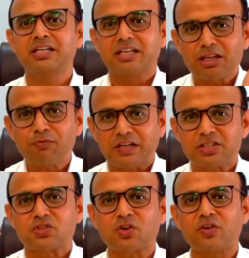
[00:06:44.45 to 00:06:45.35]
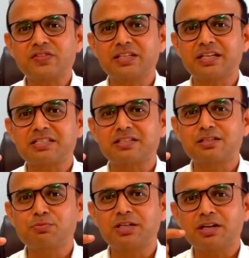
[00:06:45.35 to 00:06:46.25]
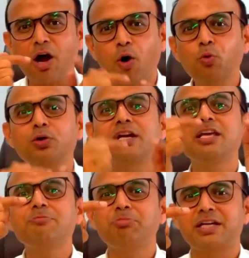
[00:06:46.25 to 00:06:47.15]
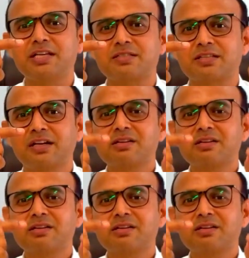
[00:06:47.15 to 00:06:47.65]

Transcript: If it is crossing external sphincter, how deep it is,